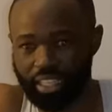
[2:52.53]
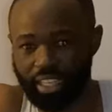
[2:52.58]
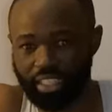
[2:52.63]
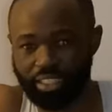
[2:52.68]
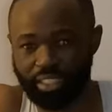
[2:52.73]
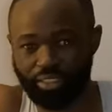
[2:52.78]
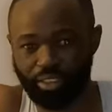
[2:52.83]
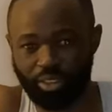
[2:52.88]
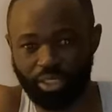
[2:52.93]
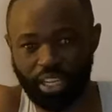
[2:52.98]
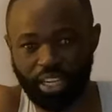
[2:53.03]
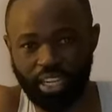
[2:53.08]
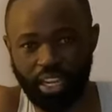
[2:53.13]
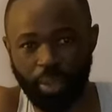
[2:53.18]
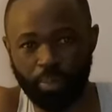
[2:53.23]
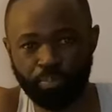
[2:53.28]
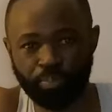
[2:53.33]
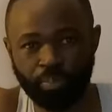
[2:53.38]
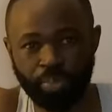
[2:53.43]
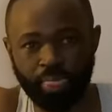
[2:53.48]
that
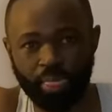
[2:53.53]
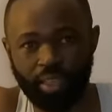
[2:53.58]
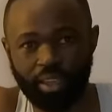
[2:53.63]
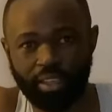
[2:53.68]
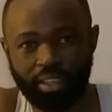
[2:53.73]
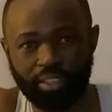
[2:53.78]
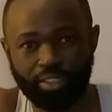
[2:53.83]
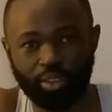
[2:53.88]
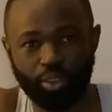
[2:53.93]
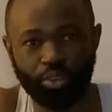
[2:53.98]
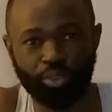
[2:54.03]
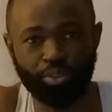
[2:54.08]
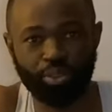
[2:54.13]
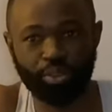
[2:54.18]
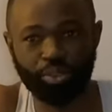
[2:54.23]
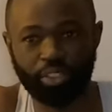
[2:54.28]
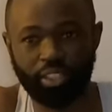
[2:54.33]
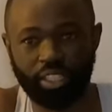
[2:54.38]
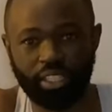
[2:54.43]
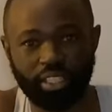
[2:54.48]
Onana is
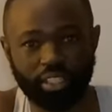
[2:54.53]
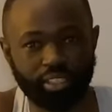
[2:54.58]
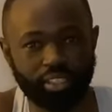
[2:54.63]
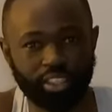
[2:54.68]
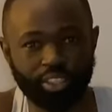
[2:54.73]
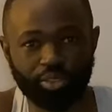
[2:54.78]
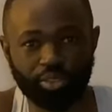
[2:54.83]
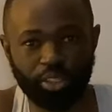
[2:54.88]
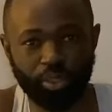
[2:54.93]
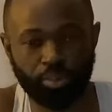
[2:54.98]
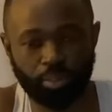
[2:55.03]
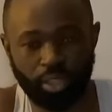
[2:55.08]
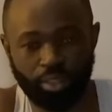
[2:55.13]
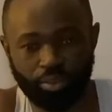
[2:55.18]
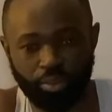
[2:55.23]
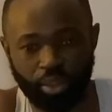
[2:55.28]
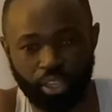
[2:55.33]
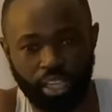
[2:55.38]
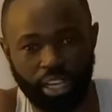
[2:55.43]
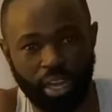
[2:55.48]
confusing, is
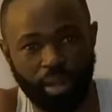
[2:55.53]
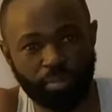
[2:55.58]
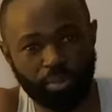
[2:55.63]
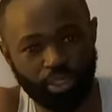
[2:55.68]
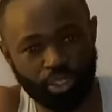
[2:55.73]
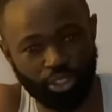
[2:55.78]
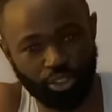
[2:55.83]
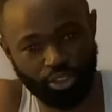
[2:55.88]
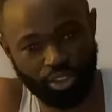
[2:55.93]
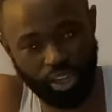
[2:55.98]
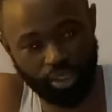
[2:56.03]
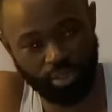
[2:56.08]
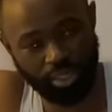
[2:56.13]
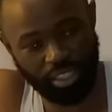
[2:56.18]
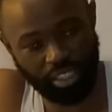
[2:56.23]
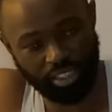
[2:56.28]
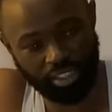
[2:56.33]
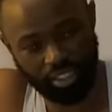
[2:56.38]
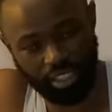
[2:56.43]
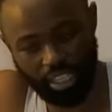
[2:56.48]
disrespectful. He comes
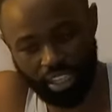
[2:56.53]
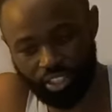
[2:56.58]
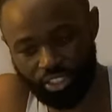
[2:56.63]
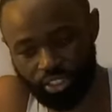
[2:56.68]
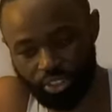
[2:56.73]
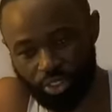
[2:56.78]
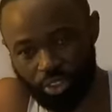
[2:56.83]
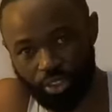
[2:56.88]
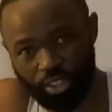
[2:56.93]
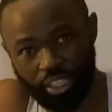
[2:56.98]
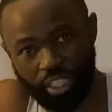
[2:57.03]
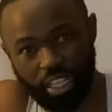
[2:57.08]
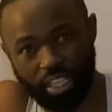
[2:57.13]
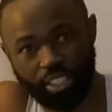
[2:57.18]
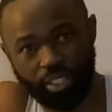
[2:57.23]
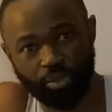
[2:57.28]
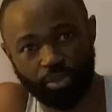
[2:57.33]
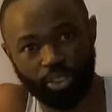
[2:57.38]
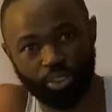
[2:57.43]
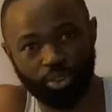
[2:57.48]
driving his car slowly
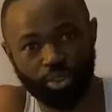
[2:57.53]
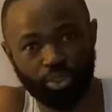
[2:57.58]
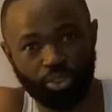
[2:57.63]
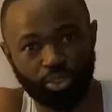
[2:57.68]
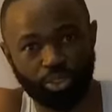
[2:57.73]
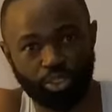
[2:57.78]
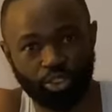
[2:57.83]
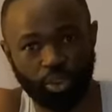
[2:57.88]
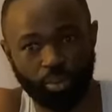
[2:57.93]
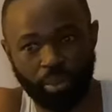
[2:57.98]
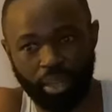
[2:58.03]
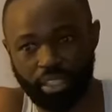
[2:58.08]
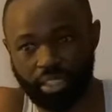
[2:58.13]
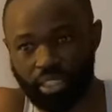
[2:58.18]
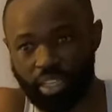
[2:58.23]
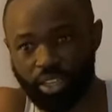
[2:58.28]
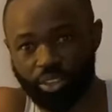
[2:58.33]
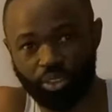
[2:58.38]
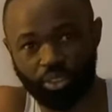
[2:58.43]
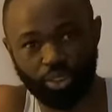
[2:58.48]
as if he's going to stop
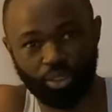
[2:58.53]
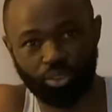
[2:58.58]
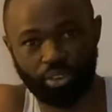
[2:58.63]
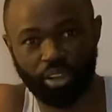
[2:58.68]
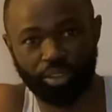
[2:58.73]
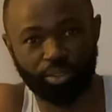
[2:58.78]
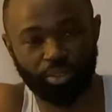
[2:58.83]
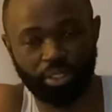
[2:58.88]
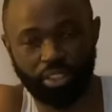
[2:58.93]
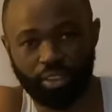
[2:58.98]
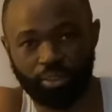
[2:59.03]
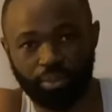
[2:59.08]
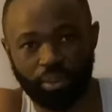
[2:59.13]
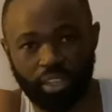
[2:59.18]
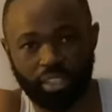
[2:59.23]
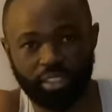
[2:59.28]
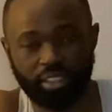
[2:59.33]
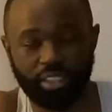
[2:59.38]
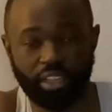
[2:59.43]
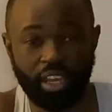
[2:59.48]
and sign autographs with the
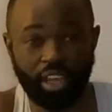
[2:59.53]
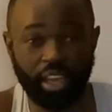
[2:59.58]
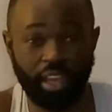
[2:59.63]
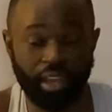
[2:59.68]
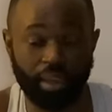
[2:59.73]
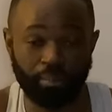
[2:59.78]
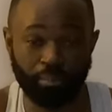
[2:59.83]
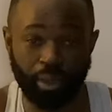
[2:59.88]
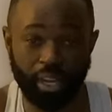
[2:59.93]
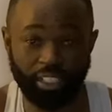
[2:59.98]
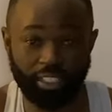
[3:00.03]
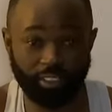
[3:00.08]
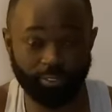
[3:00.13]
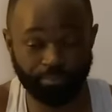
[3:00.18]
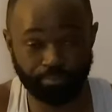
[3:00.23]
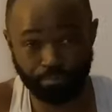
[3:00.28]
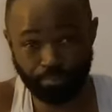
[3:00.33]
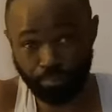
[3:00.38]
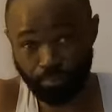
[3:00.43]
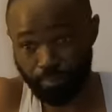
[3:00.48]
fans. But
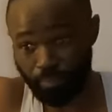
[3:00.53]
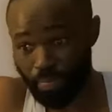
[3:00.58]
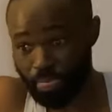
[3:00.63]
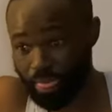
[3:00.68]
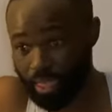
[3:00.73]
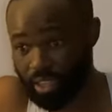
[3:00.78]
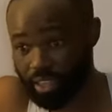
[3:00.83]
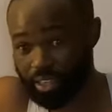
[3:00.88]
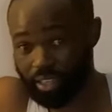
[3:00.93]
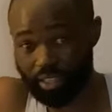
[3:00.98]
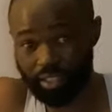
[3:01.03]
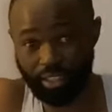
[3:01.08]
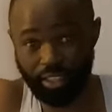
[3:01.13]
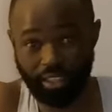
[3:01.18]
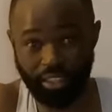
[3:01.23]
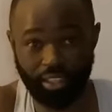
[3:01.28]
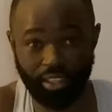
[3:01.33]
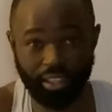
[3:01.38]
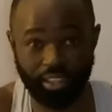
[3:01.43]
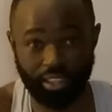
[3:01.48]

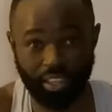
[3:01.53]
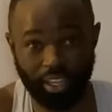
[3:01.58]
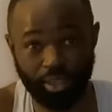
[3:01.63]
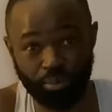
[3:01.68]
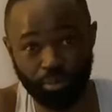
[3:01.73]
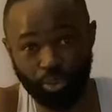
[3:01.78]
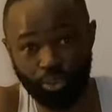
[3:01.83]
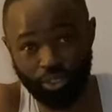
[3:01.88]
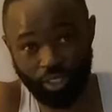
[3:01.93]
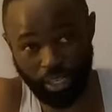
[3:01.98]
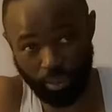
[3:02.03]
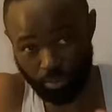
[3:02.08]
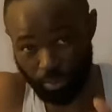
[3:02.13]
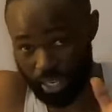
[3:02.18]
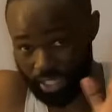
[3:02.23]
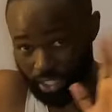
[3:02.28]
he then moves and